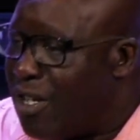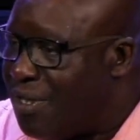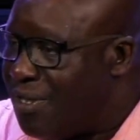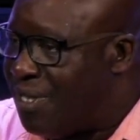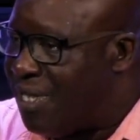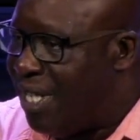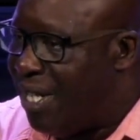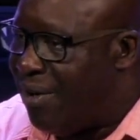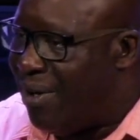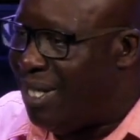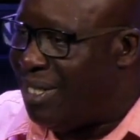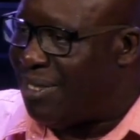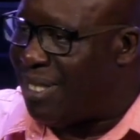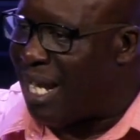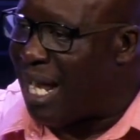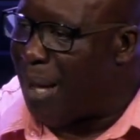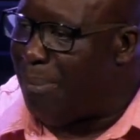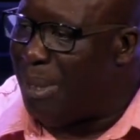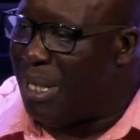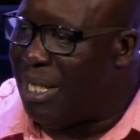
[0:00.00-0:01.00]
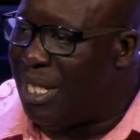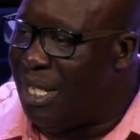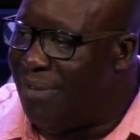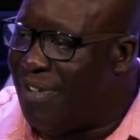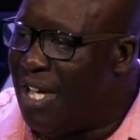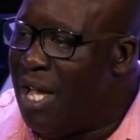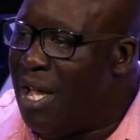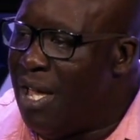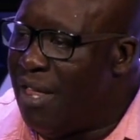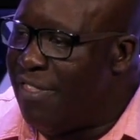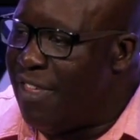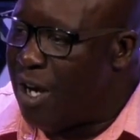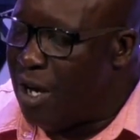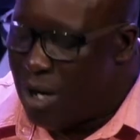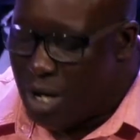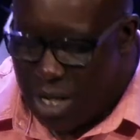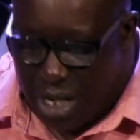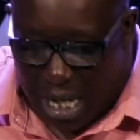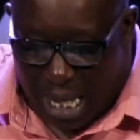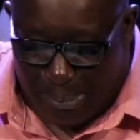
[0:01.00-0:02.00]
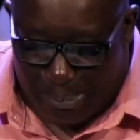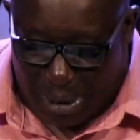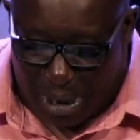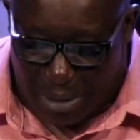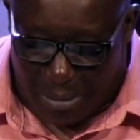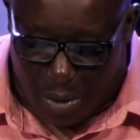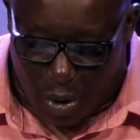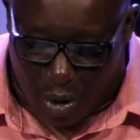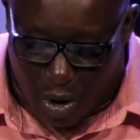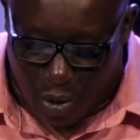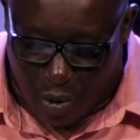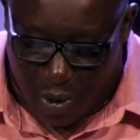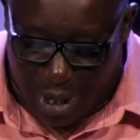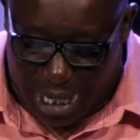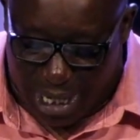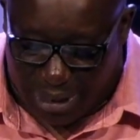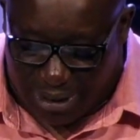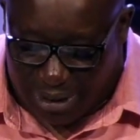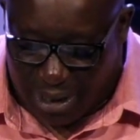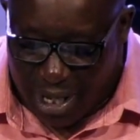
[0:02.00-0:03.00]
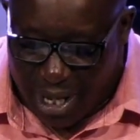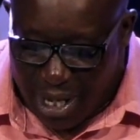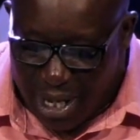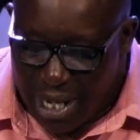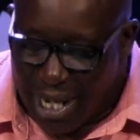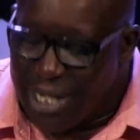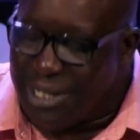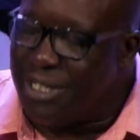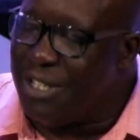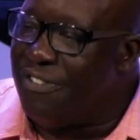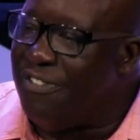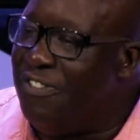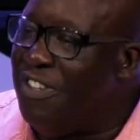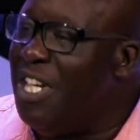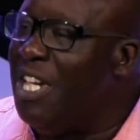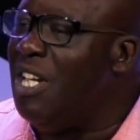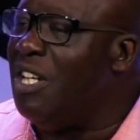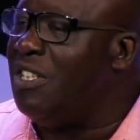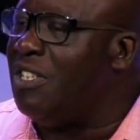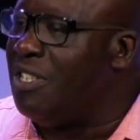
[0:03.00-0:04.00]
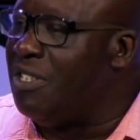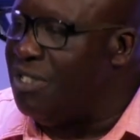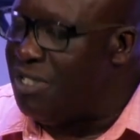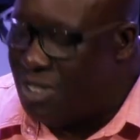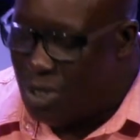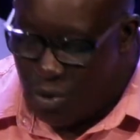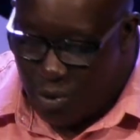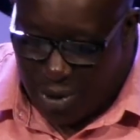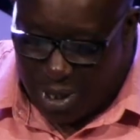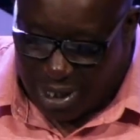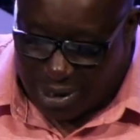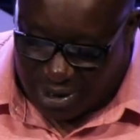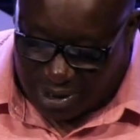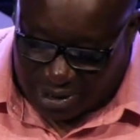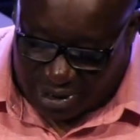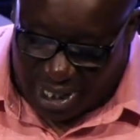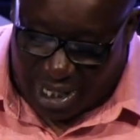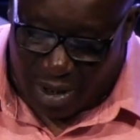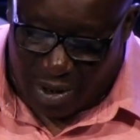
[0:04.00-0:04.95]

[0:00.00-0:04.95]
series, and I believe there are a couple of more weeks, is Ephesians 2 and it's 10